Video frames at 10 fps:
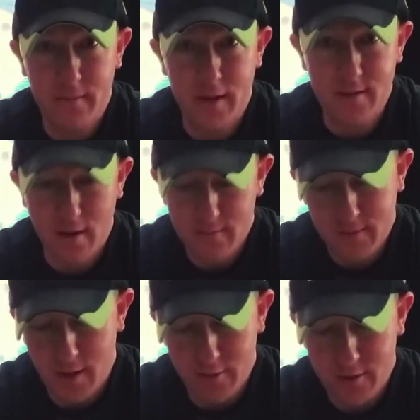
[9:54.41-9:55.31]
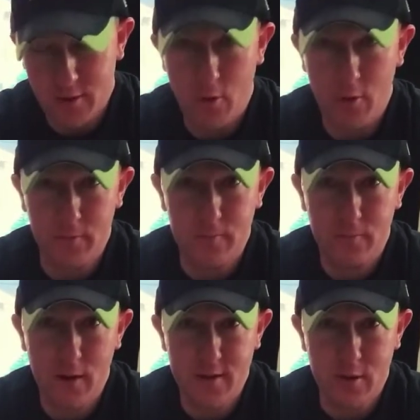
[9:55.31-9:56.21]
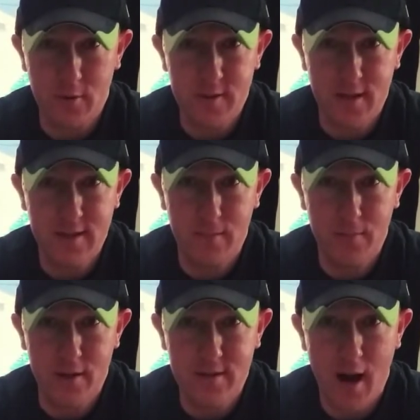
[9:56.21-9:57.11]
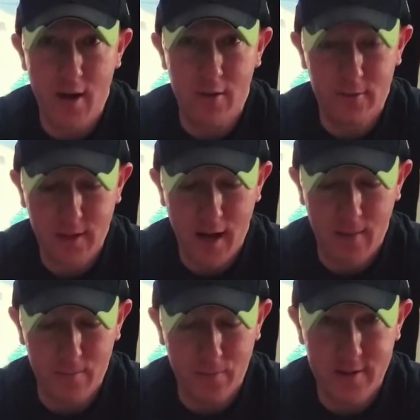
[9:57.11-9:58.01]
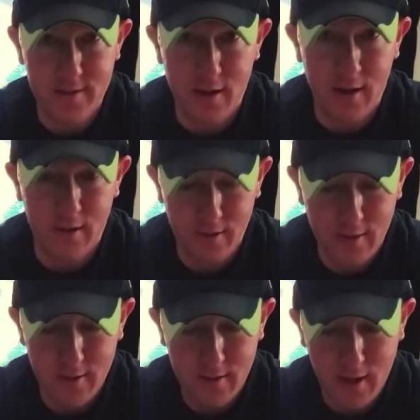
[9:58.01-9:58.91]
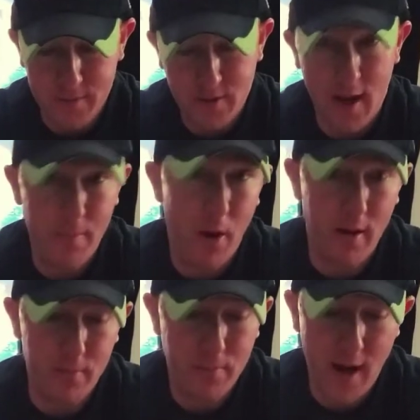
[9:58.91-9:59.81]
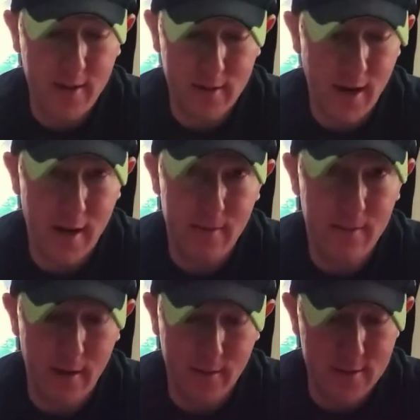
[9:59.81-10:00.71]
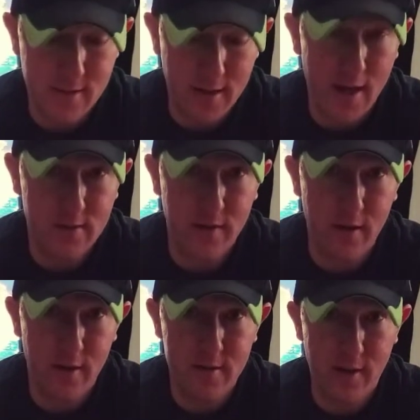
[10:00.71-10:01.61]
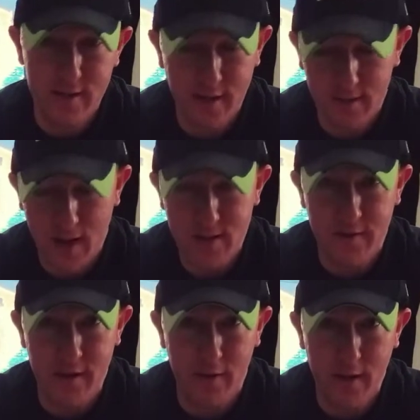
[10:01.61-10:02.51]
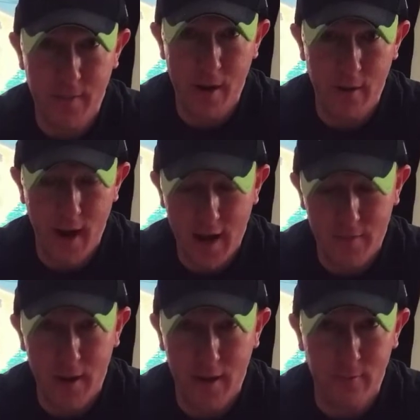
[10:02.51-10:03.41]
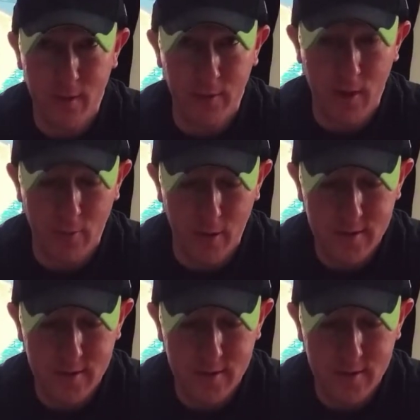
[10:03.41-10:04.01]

It's it's your old retro 16-bit style game, but I'm just glad I bought it back in the day, and because it said Castlevania on it, so anything Castlevania ever came I had to buy it right away.